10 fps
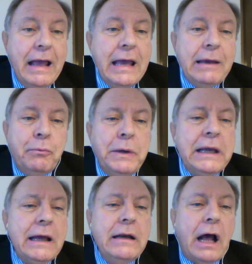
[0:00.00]
We
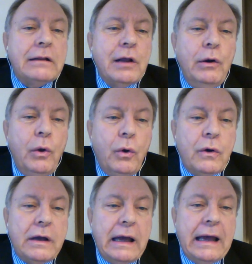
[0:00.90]
cannot
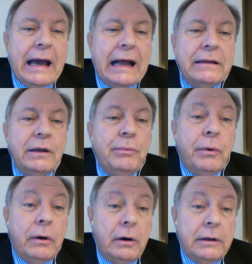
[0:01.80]
look at the
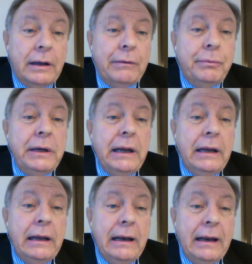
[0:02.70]
world
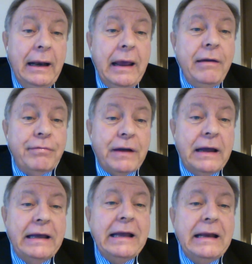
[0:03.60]
we live
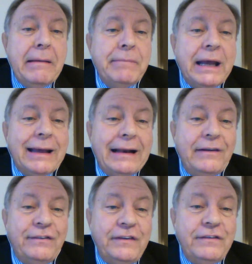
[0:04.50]
in a
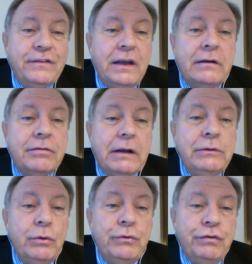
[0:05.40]
mechanicistic,
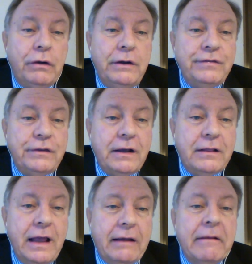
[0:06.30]
reductionistic
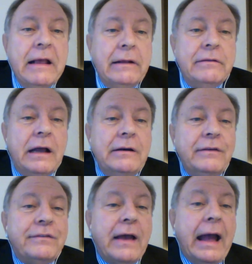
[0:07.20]
thing. There
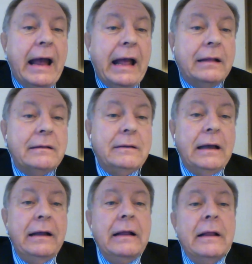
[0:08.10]
is health,
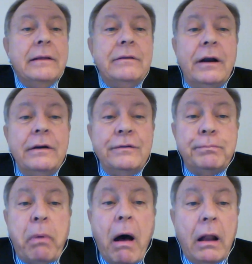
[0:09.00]
there is
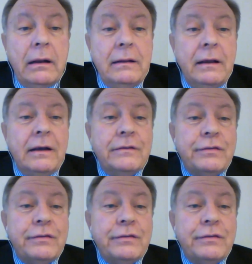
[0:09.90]
politics,